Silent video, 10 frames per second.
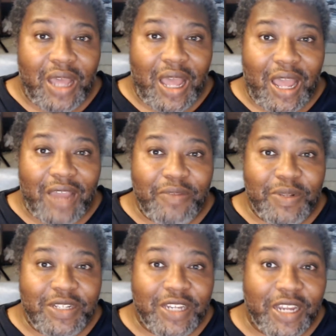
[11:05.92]
I've
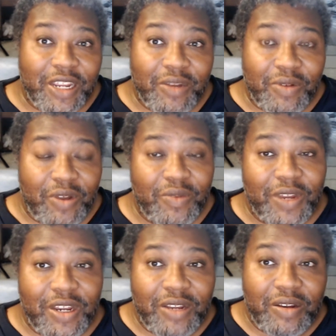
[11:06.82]
been sitting here with no
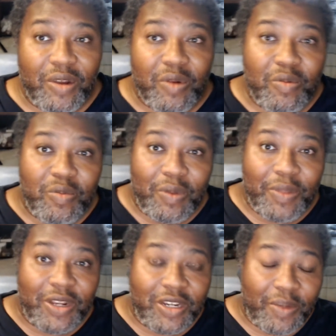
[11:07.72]
money, no
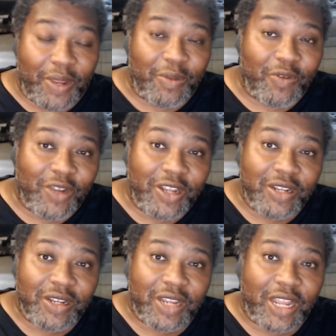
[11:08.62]
ability to pay my rent,